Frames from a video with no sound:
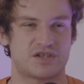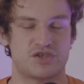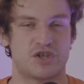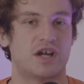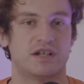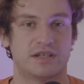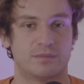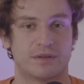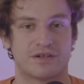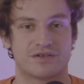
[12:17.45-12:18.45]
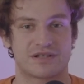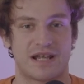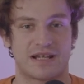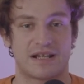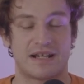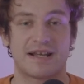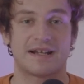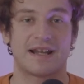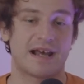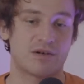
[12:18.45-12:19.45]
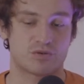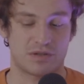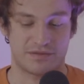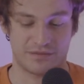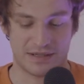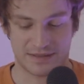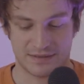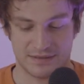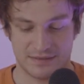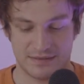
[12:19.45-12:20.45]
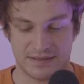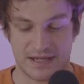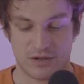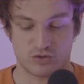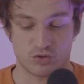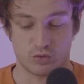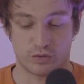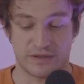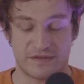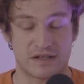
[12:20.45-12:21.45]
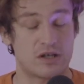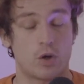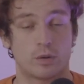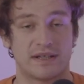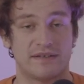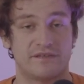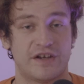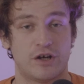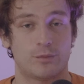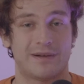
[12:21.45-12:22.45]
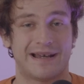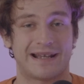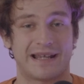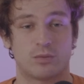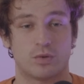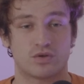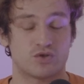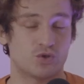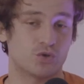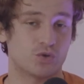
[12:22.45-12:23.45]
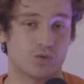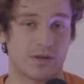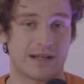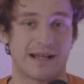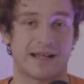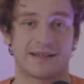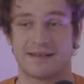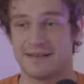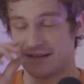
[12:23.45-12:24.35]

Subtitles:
journey, because like learning how to even load the film, and like what to do, and like